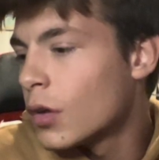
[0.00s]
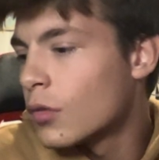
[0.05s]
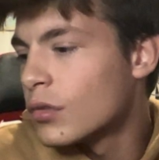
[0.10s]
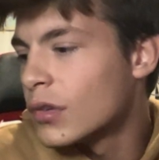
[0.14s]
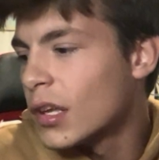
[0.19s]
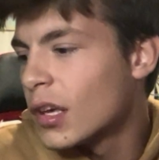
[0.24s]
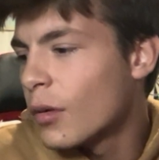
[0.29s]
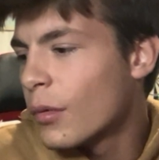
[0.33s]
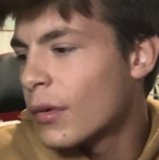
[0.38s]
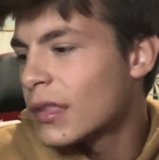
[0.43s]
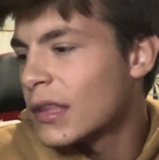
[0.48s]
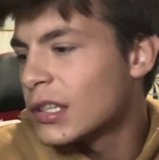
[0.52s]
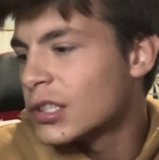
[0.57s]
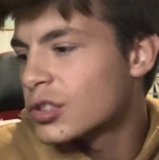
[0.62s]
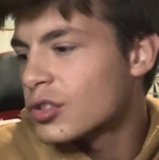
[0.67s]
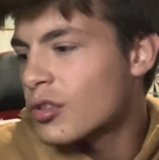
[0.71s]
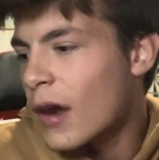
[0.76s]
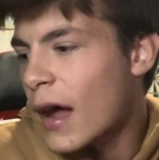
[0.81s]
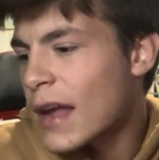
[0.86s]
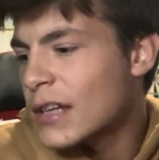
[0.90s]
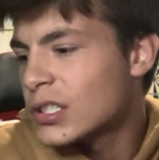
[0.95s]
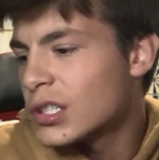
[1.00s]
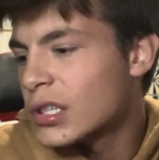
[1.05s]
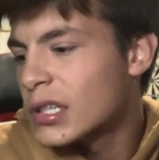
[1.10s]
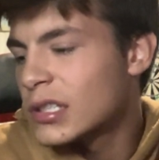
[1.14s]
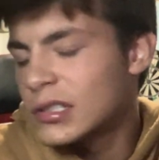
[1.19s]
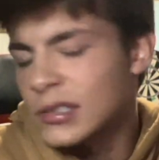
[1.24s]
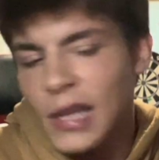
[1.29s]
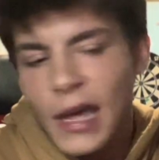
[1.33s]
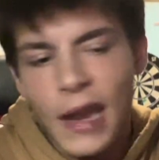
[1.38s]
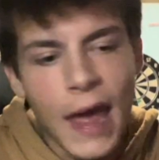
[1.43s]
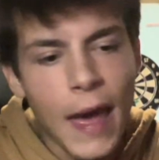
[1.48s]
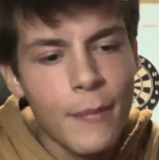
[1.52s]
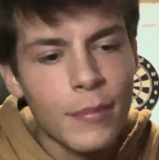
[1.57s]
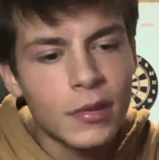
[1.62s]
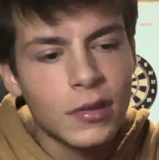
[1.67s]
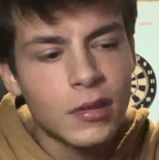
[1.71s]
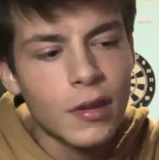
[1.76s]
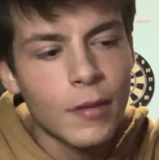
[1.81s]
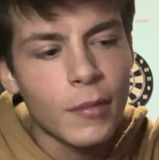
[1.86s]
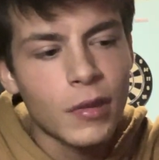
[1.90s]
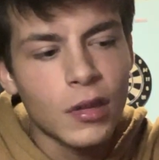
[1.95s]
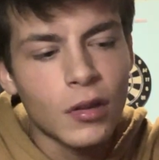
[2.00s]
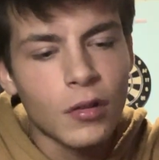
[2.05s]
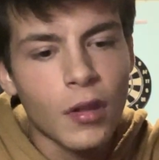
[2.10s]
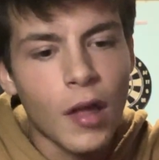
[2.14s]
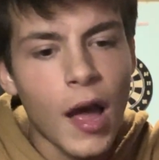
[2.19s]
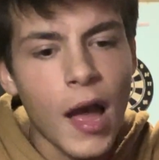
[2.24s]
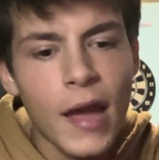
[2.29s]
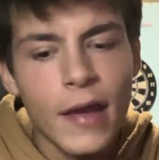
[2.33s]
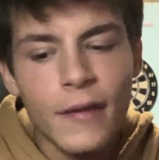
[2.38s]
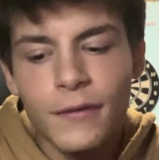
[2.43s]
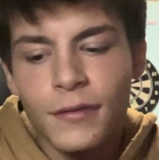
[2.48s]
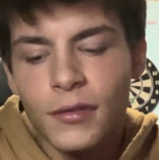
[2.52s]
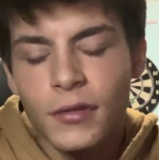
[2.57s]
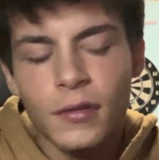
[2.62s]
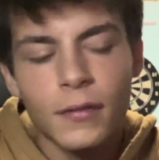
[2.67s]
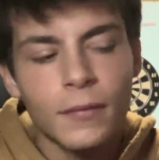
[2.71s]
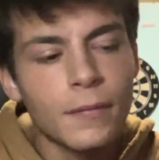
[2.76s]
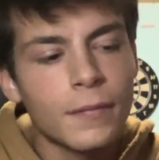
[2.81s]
Deal with these tragedies and that happen to them in their lives.